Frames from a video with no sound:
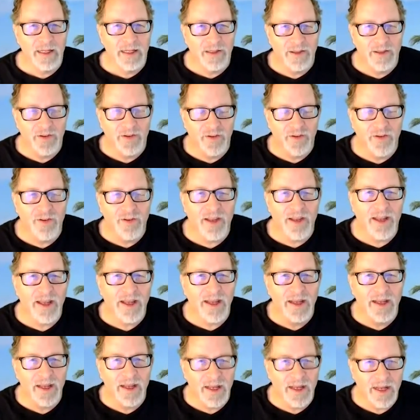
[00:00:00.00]
to
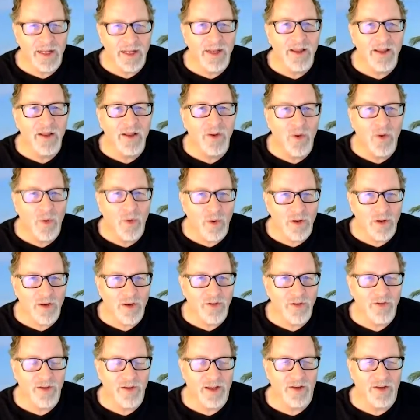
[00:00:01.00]
stay in the
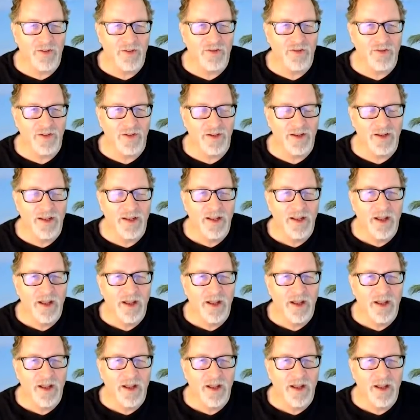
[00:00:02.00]
organization